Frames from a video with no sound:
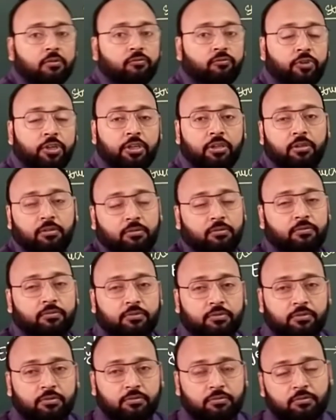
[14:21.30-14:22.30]

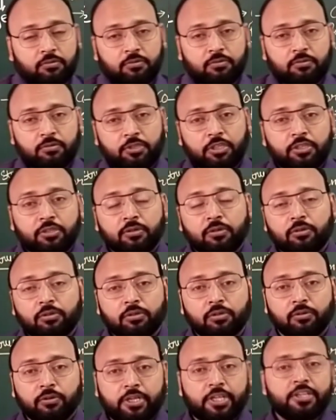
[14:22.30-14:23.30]
We did
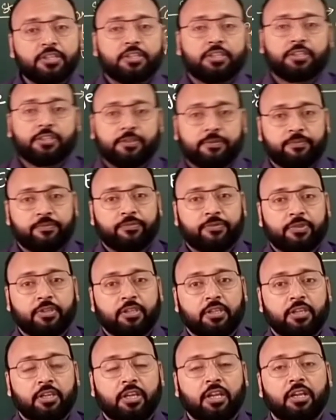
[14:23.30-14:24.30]
not notice,
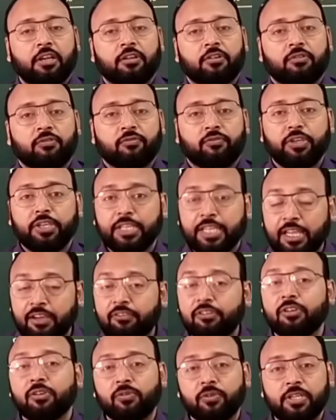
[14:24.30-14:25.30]
and we
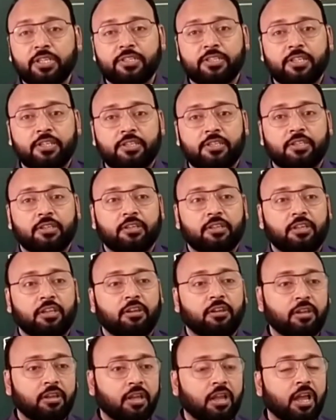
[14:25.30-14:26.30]
never noticed this.
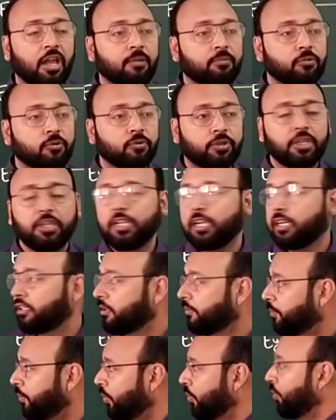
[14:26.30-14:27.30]
Okay, I am looking at
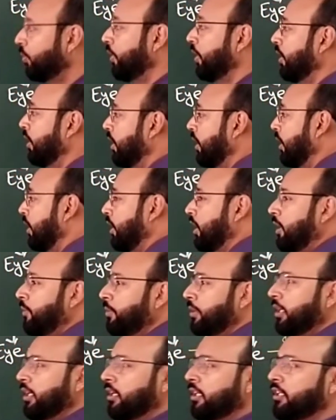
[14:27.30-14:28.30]
the board.
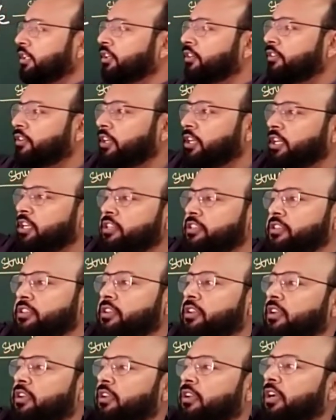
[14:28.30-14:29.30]
Immediately the tree
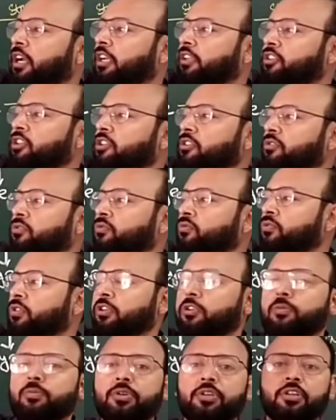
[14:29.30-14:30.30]
is, I think, 2
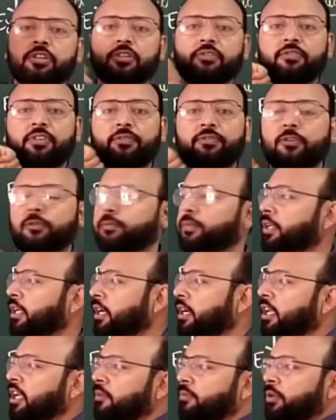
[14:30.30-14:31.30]
kilometers away from me,
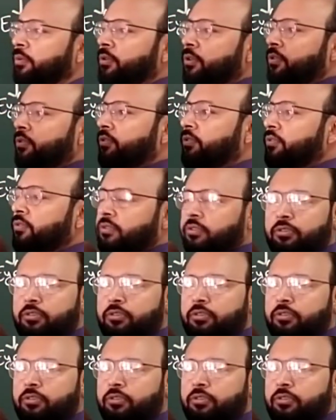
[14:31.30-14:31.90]
and I am able to